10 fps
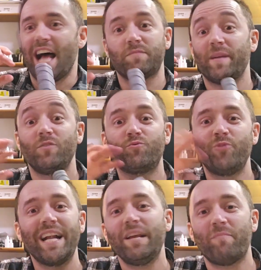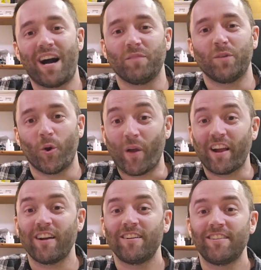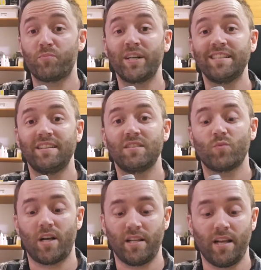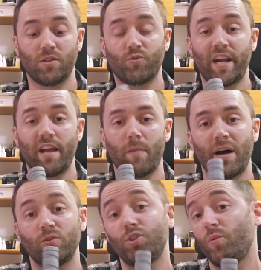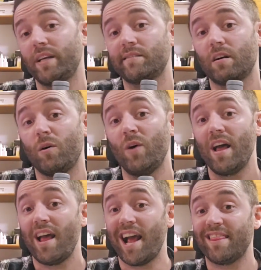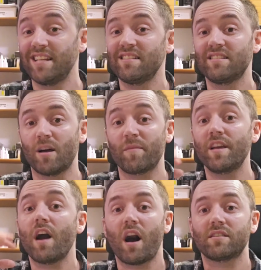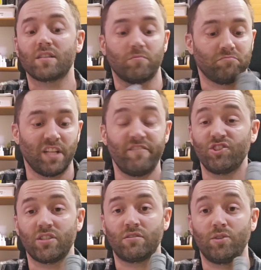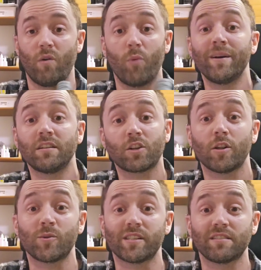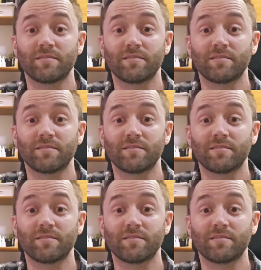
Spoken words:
has been really mind-blowing. I printed this one in gray about 2 weeks ago, and this is something awesome, even just to open and close